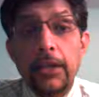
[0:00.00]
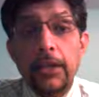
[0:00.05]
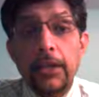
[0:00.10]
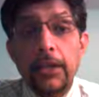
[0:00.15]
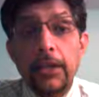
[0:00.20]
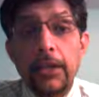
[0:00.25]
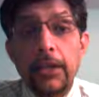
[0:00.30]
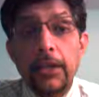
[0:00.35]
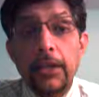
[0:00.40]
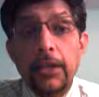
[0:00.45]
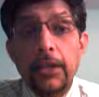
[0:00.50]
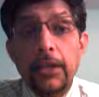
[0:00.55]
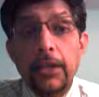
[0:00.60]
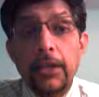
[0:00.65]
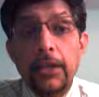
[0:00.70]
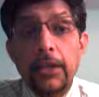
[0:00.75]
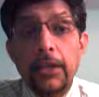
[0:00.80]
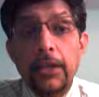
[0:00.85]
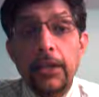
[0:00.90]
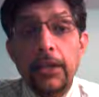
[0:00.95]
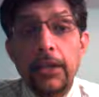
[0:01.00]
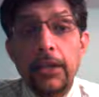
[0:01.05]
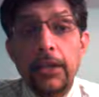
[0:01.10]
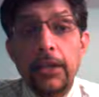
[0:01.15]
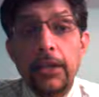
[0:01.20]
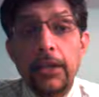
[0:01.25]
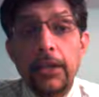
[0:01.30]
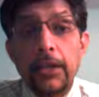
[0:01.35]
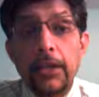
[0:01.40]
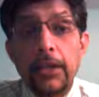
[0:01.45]
get into his groove
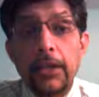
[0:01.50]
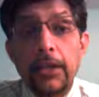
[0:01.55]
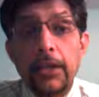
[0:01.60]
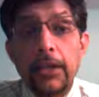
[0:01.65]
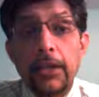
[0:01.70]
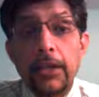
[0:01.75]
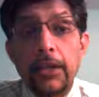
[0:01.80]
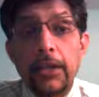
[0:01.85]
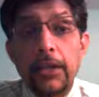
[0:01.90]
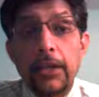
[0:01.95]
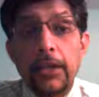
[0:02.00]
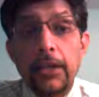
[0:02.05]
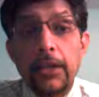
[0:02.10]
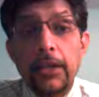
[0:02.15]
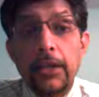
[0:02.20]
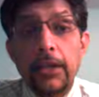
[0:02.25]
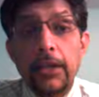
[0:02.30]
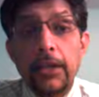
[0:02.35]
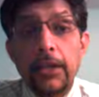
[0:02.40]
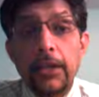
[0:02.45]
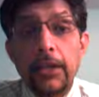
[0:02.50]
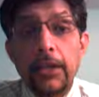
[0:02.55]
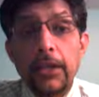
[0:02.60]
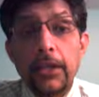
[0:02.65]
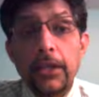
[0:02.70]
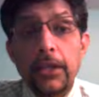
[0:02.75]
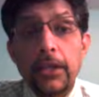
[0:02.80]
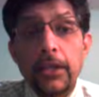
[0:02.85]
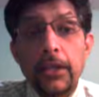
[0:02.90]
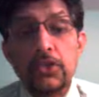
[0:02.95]
probably in the second
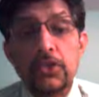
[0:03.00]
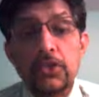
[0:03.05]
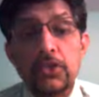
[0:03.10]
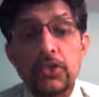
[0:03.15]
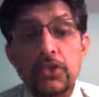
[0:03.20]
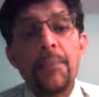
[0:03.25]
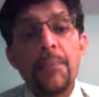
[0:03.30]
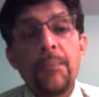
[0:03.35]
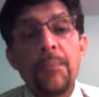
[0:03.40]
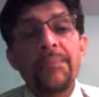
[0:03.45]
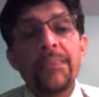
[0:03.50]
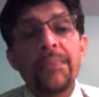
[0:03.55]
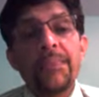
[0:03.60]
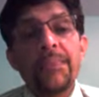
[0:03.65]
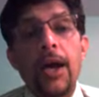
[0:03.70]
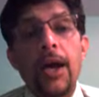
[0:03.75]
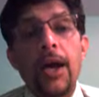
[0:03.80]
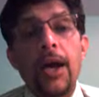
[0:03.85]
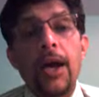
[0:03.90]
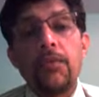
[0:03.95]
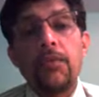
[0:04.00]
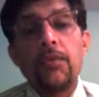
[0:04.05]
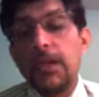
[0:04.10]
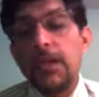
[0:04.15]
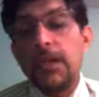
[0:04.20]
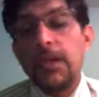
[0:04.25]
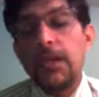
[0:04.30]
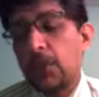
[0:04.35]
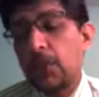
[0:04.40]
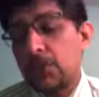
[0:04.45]
innings. Well,
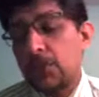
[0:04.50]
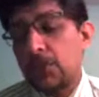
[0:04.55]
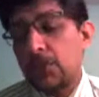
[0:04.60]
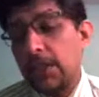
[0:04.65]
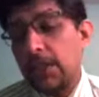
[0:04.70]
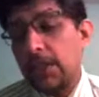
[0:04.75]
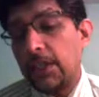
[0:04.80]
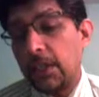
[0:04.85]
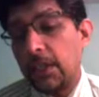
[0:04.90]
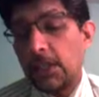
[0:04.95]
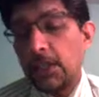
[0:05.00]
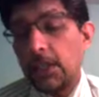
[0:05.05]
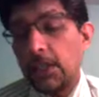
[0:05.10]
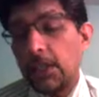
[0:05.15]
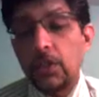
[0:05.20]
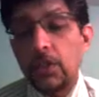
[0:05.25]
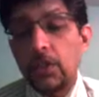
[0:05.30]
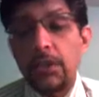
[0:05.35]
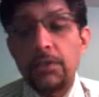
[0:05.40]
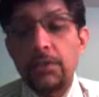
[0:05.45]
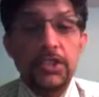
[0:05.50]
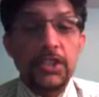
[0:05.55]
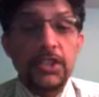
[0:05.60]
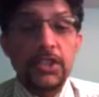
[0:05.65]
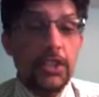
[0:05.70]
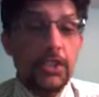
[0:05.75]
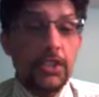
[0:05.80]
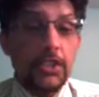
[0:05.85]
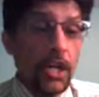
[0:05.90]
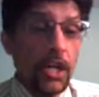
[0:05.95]
for Australia, so they were set a
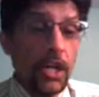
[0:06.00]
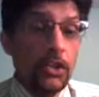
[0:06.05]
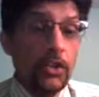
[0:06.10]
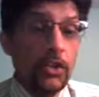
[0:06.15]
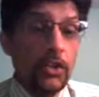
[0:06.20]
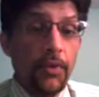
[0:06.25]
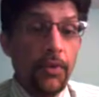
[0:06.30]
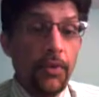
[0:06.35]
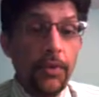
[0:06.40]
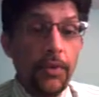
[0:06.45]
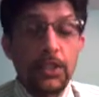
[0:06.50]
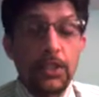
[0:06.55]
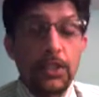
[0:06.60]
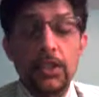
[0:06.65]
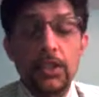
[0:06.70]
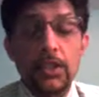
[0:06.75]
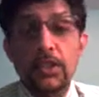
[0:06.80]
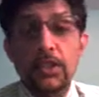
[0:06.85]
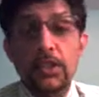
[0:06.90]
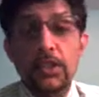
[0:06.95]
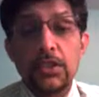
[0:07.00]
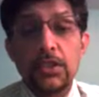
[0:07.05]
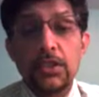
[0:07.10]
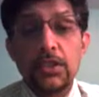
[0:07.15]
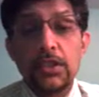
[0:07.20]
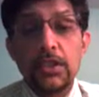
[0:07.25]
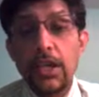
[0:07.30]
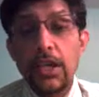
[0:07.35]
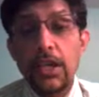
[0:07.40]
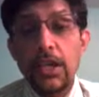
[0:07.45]
target of
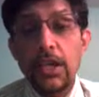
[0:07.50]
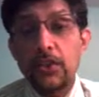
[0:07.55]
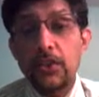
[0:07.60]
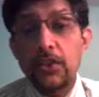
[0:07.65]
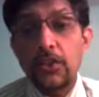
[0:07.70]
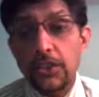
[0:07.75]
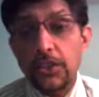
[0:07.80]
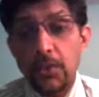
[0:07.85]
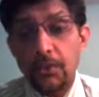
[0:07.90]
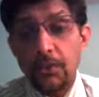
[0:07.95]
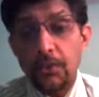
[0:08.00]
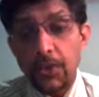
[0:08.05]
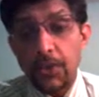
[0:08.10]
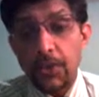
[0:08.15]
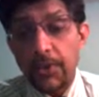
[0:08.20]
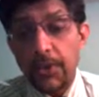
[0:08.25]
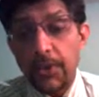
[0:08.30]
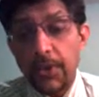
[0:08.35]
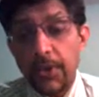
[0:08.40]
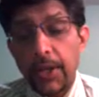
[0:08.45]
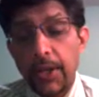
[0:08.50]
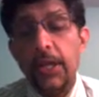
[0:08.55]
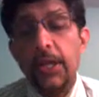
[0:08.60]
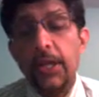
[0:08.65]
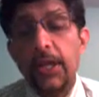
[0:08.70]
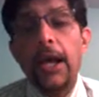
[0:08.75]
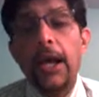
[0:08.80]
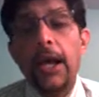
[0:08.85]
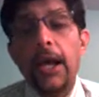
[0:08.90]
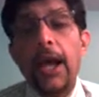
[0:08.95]
538 runs for victory.
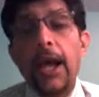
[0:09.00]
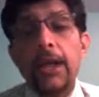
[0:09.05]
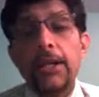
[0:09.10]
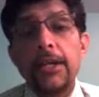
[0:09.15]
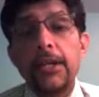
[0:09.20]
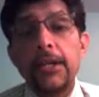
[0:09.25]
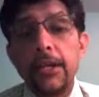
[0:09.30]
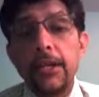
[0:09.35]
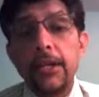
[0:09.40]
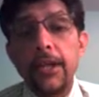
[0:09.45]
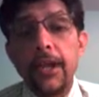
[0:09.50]
And